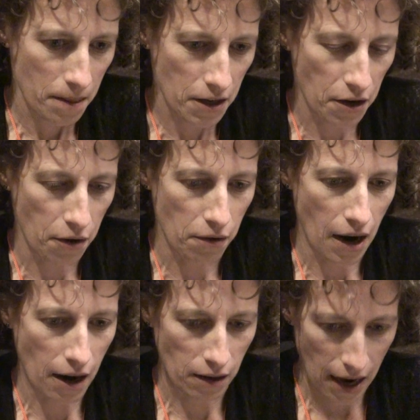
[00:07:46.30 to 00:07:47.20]

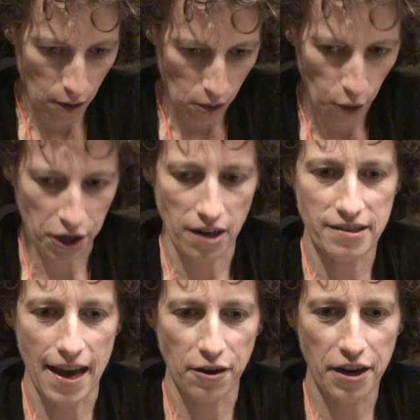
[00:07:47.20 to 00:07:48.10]
I will work on
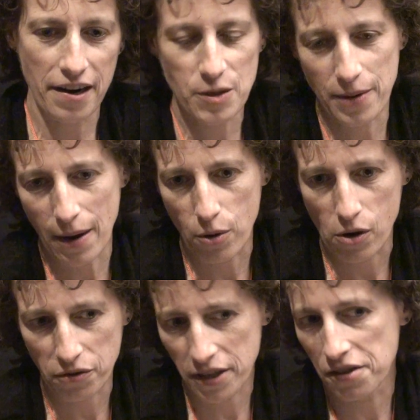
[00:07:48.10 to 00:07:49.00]
Saturdays, but I will
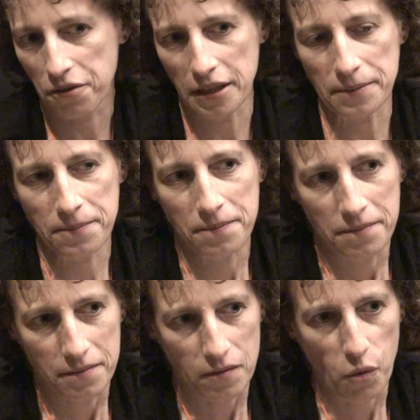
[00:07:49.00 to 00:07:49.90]
only do it
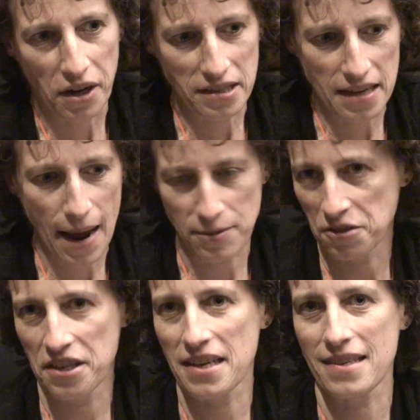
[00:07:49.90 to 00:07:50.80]
when it's an
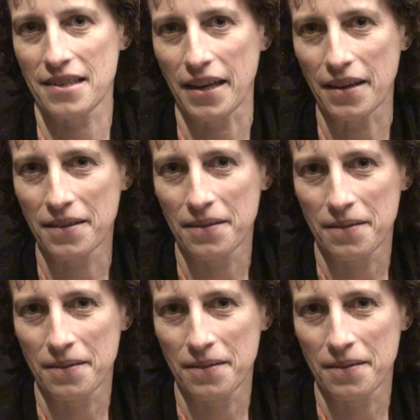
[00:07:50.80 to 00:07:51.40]
absolute necessity.